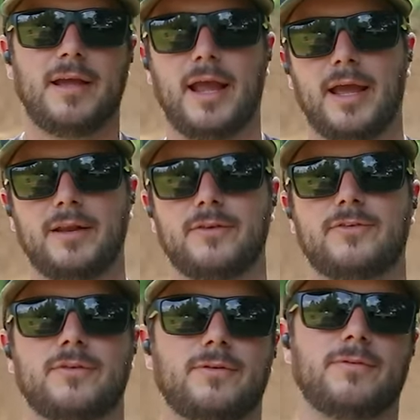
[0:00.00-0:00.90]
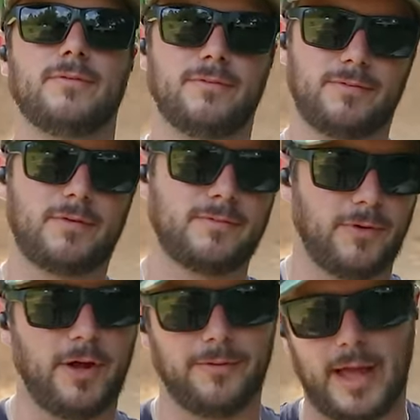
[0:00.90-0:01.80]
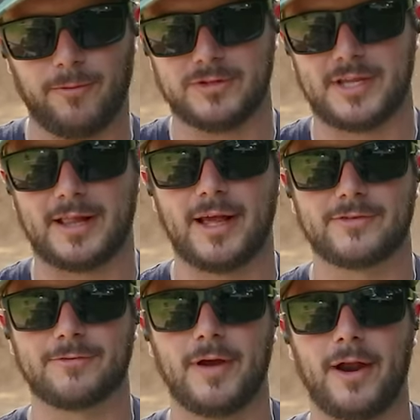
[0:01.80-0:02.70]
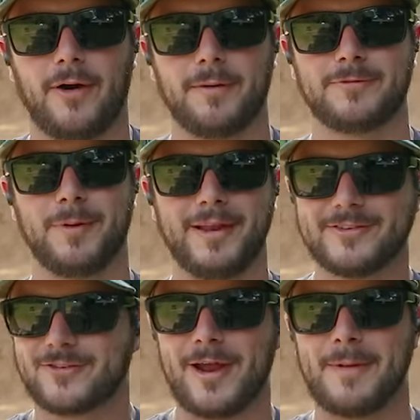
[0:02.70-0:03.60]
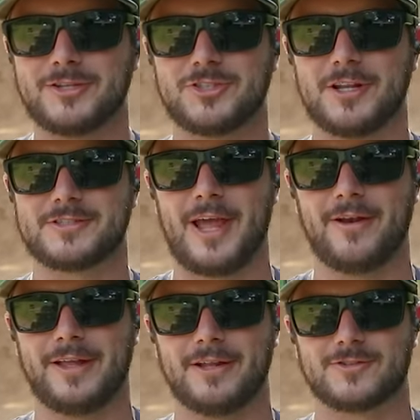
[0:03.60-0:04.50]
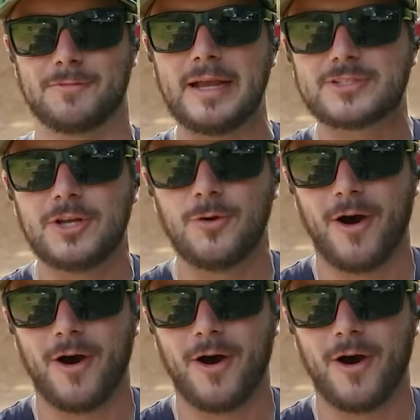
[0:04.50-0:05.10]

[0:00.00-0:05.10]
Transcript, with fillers: And well, I would say classic firearms, but Instagram might shut us down again. So make sure you